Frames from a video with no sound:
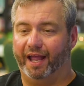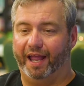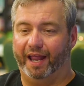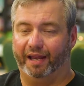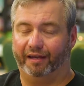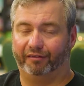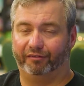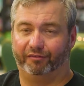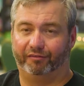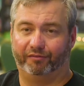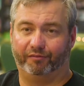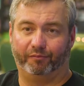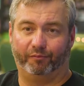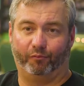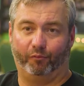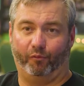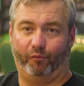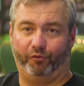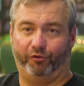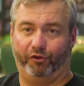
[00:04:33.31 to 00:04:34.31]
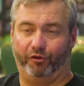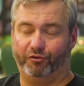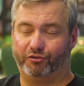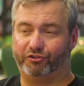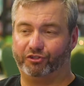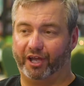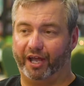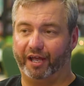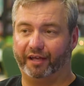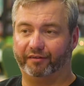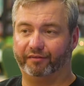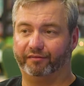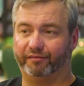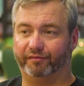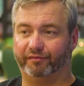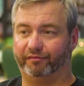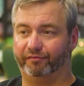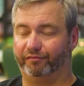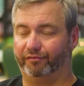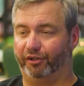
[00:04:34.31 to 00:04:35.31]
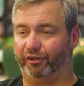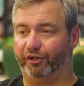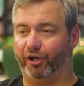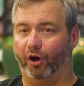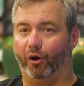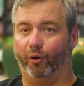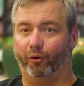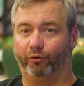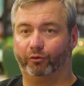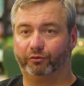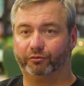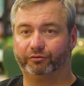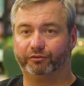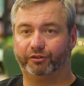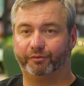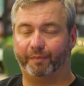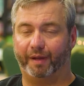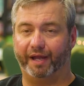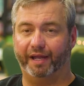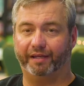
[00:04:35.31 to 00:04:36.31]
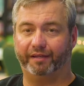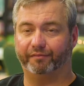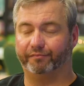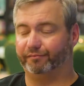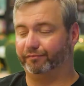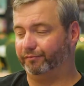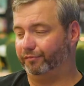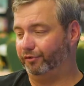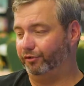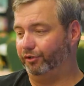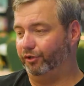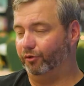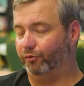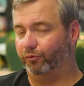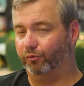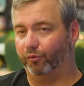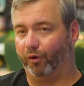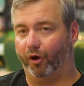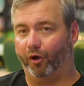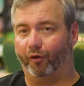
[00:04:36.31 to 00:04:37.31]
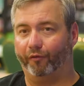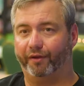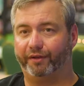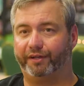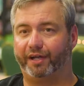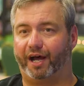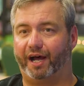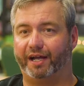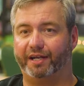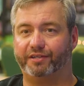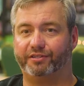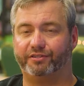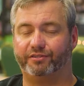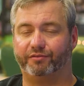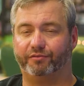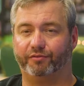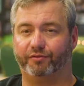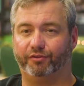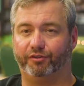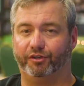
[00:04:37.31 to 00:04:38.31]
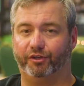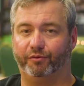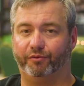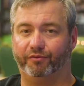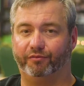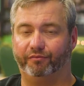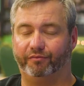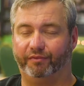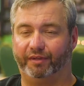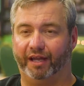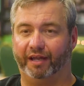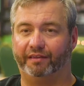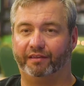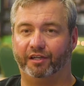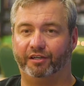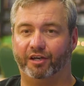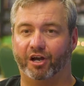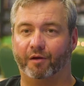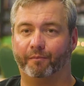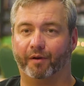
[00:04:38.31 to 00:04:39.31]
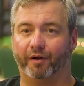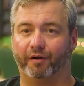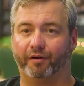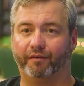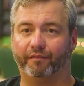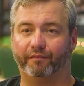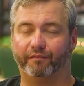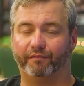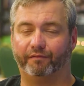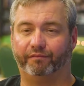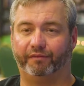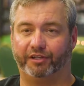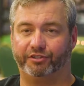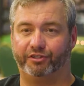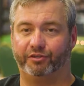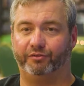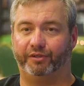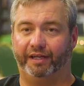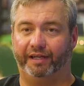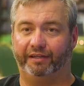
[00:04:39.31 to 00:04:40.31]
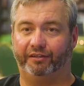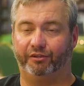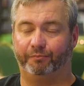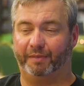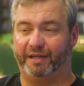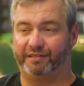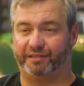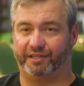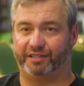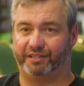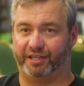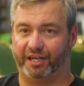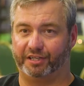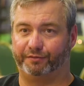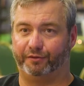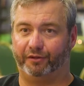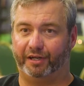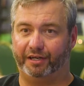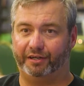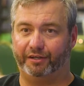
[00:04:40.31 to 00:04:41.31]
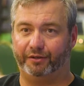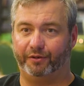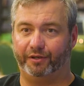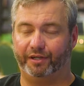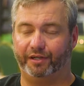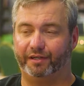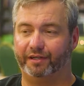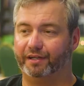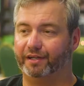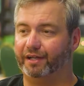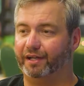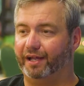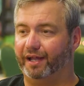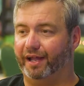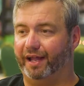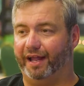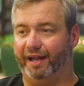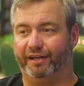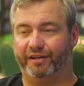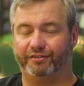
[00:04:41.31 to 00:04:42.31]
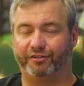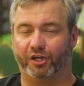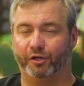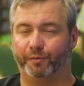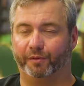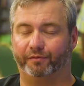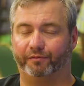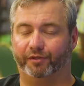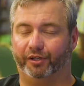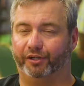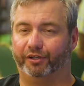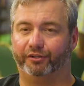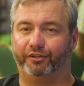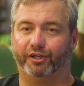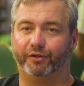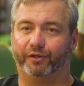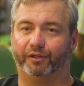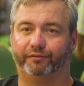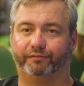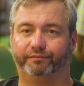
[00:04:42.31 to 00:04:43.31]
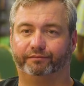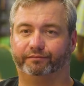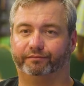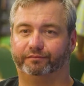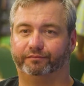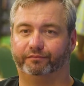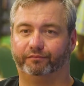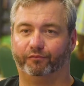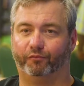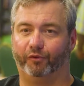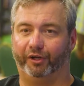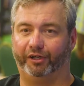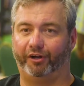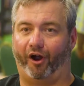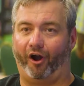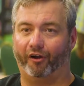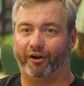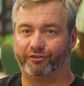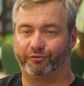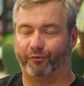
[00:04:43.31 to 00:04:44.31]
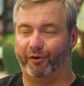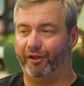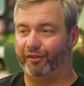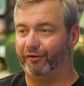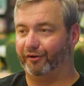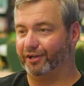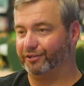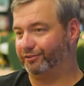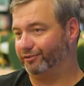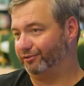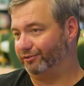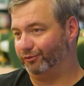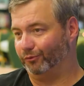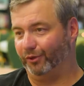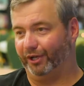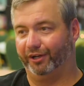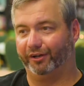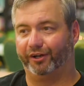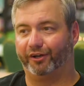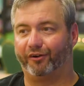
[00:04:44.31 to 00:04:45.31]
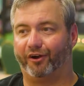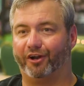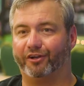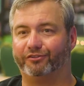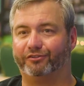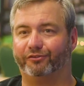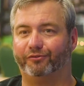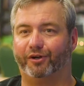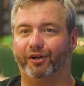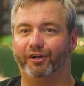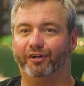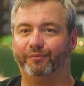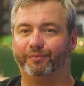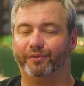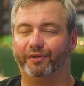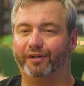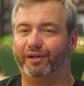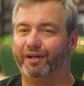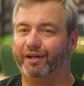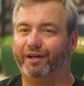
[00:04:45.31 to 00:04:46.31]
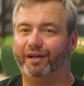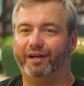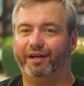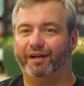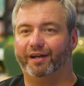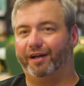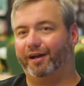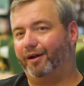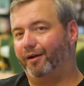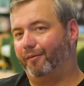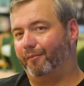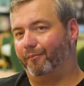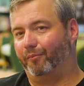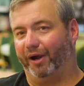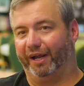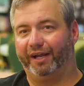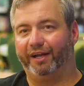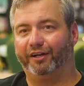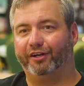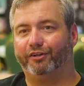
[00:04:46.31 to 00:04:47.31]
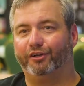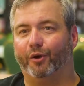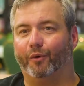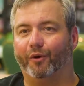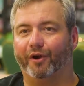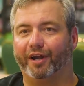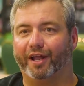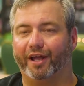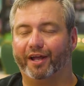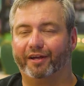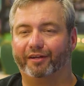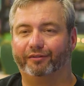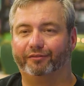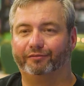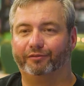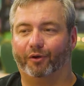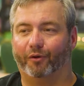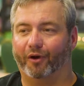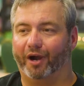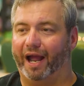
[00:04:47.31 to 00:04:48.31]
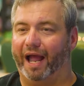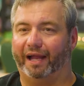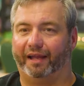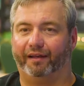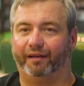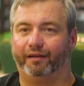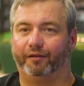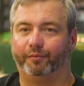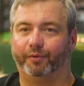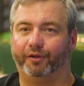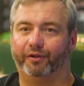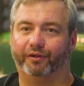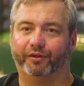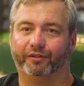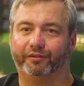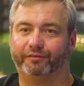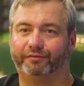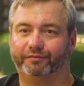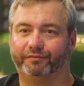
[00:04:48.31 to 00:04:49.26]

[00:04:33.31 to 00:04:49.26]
And you set the goal to make, you roll the dice, you get the number that you need to be successful at doing it, and it's open, you can do it. Regardless whether it's swinging across a rope, breaking a door down, or hacking a computer.